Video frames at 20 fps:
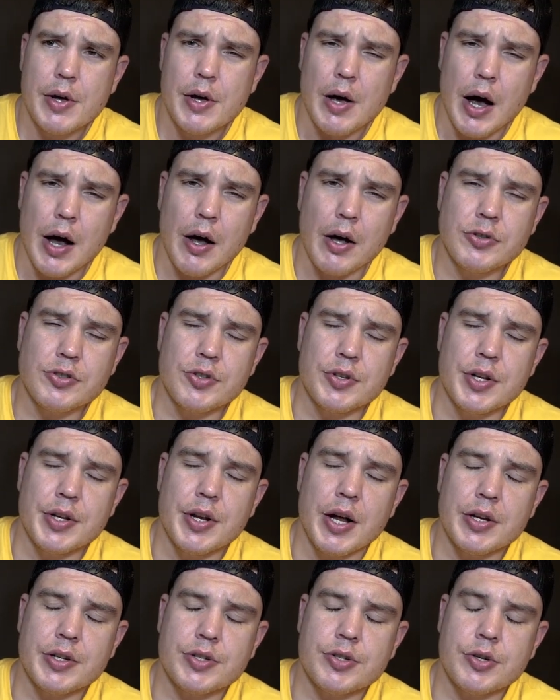I also did
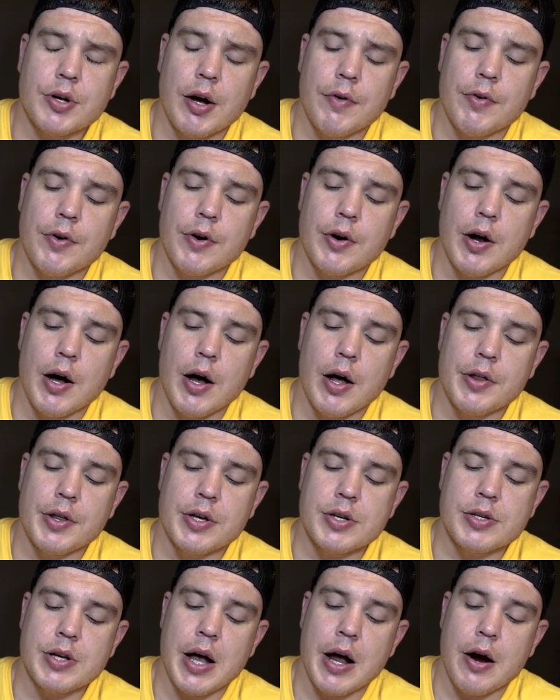not discover
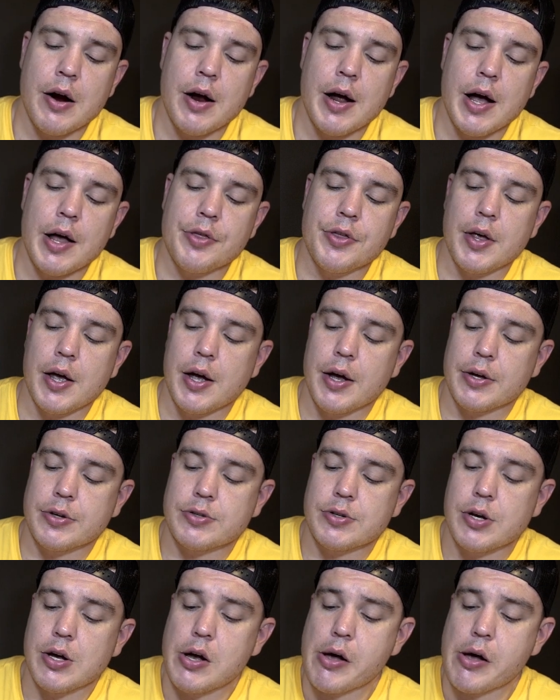these Airhead things